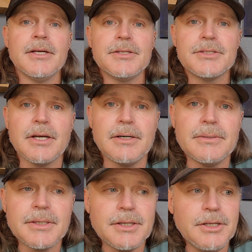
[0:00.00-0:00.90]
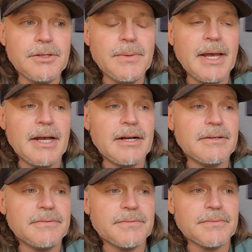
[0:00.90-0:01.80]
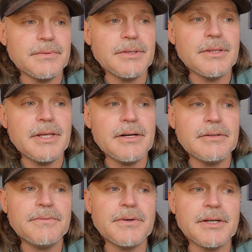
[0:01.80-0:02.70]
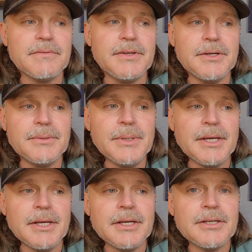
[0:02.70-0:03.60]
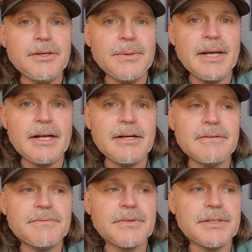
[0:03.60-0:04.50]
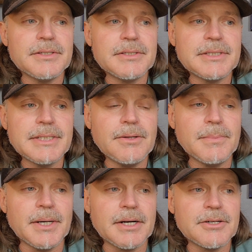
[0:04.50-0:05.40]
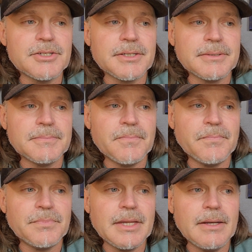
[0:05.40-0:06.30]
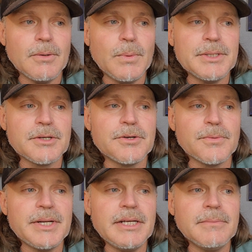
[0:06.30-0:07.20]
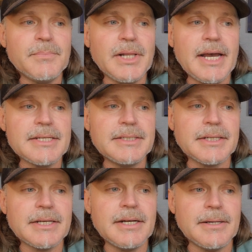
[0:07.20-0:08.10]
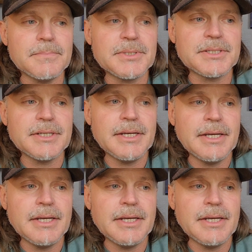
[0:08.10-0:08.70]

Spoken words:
So you have there in front of you, you have cell bars with green plastic cups